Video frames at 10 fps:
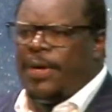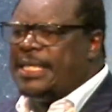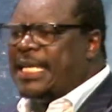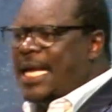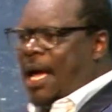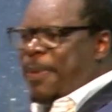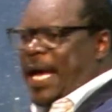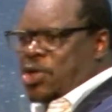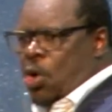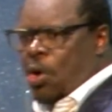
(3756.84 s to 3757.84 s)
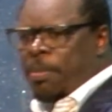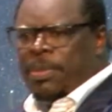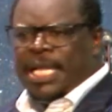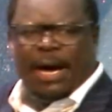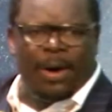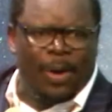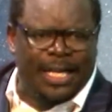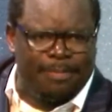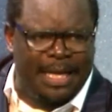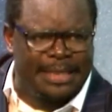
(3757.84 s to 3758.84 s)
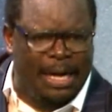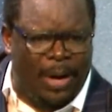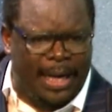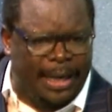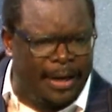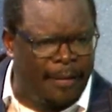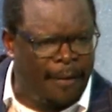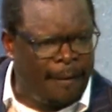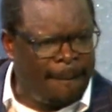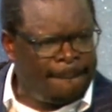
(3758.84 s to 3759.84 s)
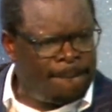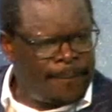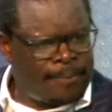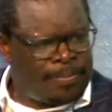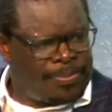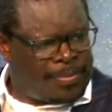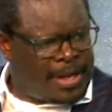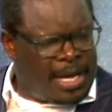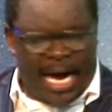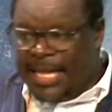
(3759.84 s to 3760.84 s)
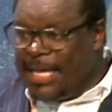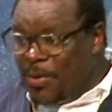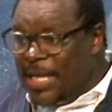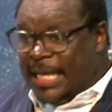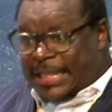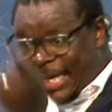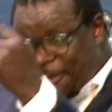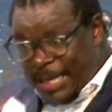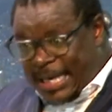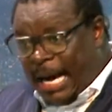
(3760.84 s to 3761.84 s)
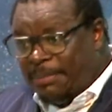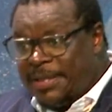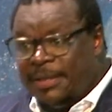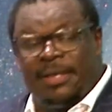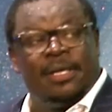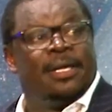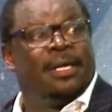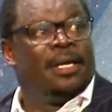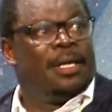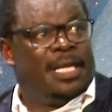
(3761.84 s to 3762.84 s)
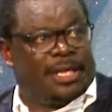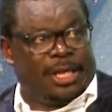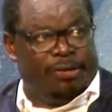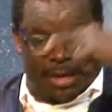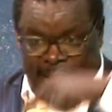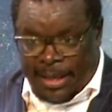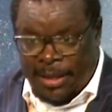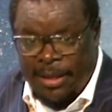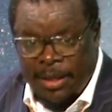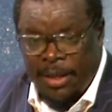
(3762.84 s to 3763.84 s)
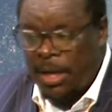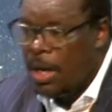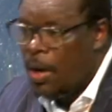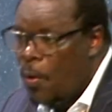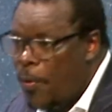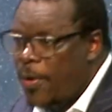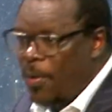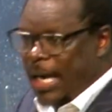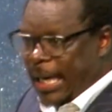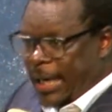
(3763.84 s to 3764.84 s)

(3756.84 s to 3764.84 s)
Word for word: They were just happy at home. Their husbands are working. And then when the judgment comes, the children, were